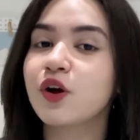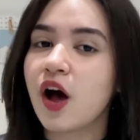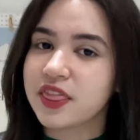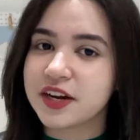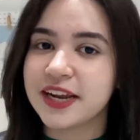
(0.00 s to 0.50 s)

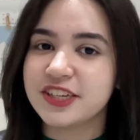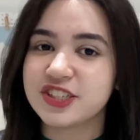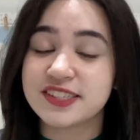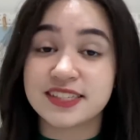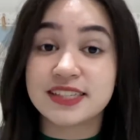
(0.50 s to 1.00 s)
other
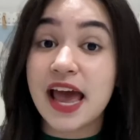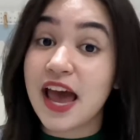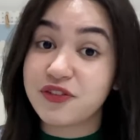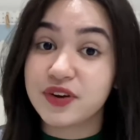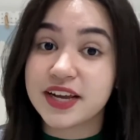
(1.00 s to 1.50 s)
nations in
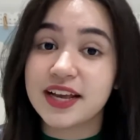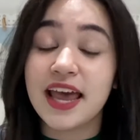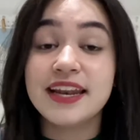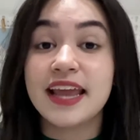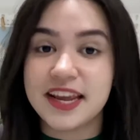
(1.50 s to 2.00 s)
Africa
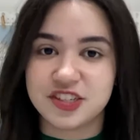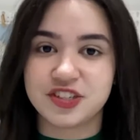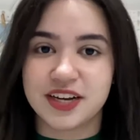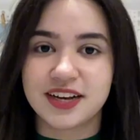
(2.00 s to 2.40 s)
and Asia.